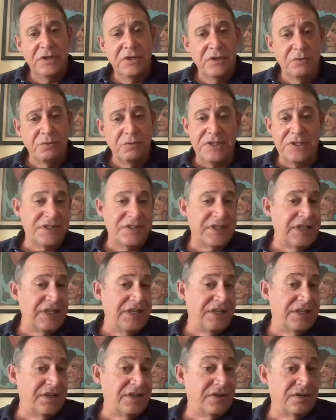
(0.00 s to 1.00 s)
We
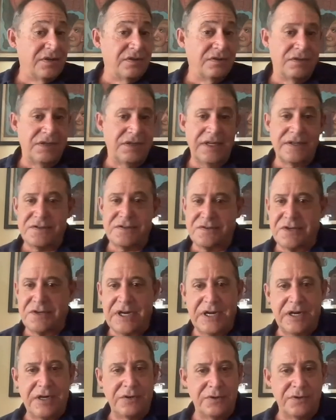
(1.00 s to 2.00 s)
stayed there extra
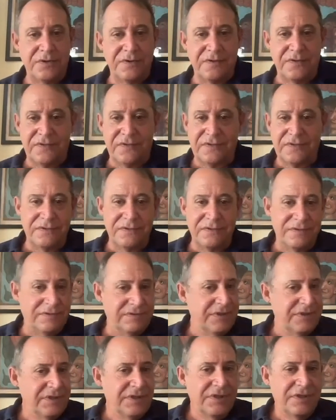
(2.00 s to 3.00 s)
hours,
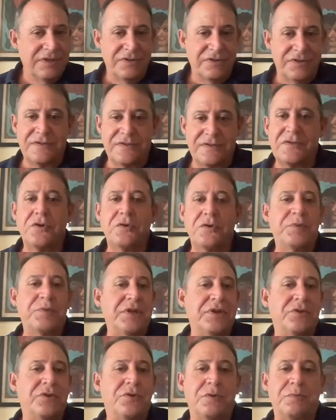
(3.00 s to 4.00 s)
just
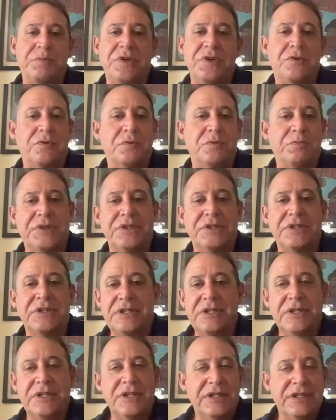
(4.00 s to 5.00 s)
hoping, hoping, hoping.
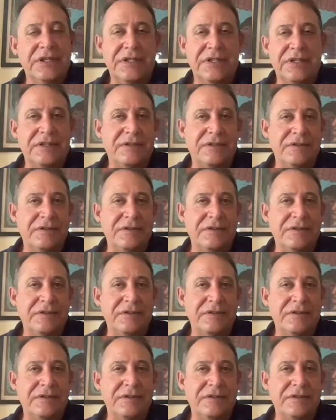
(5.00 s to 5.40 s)
At